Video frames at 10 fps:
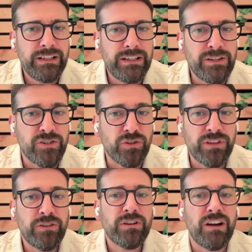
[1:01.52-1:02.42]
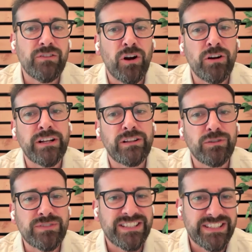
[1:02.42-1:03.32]
Ensure that your cover art
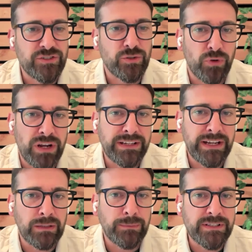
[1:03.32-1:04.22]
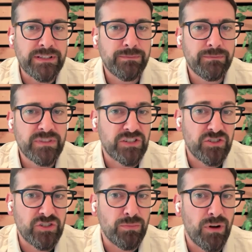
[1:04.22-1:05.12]
includes essential branding elements, such
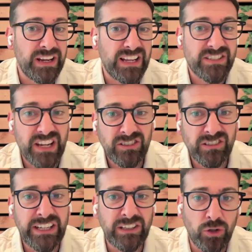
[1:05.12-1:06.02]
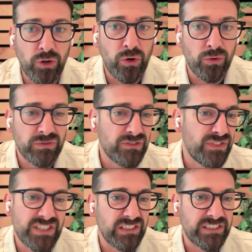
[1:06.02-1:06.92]
as your podcast title and logo, to
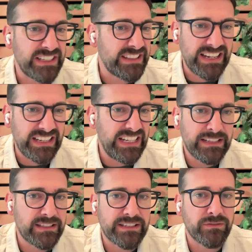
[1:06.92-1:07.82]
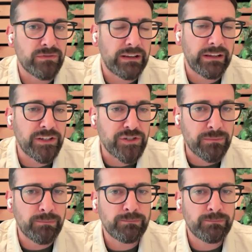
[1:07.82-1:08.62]
facilitate that instant recognition.